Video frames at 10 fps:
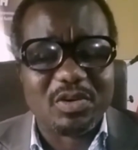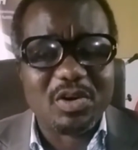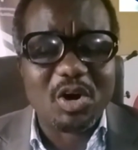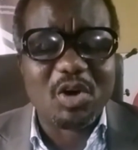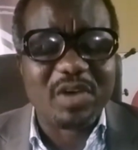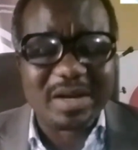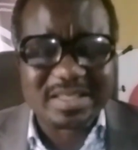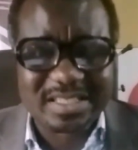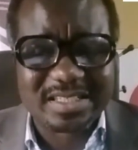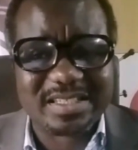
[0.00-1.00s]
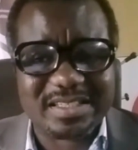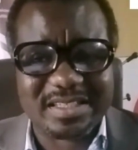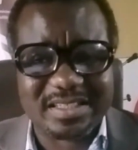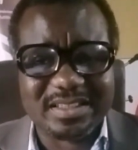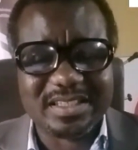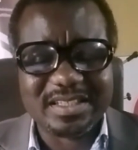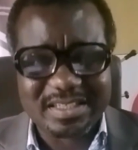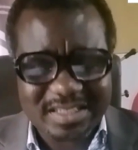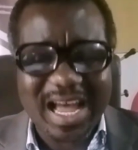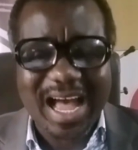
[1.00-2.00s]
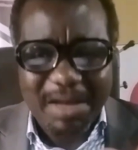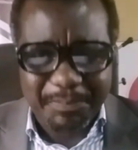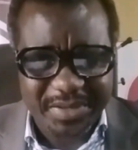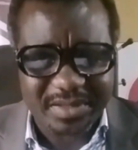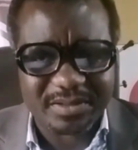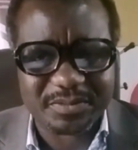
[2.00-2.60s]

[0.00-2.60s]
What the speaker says: of our citizens, they are happy.